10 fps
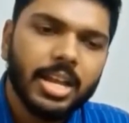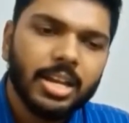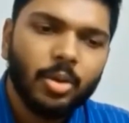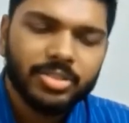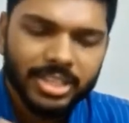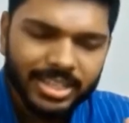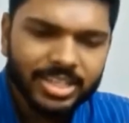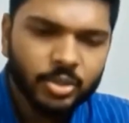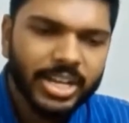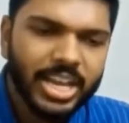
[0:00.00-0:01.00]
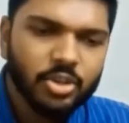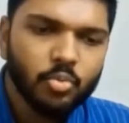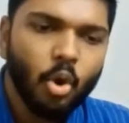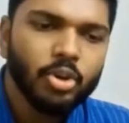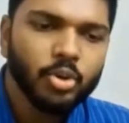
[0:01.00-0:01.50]
Now sitting today, you
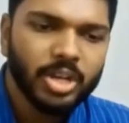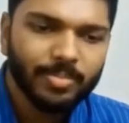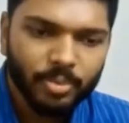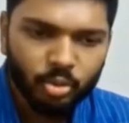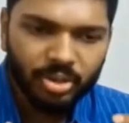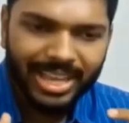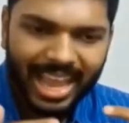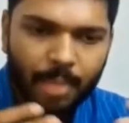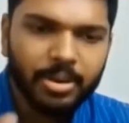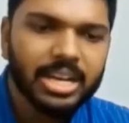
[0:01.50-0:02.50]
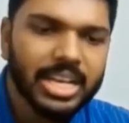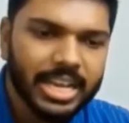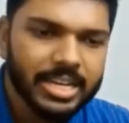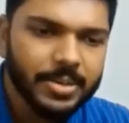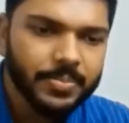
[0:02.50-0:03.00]
want to compute capital
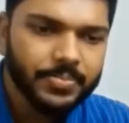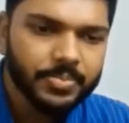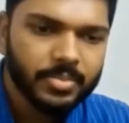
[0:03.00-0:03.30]
gain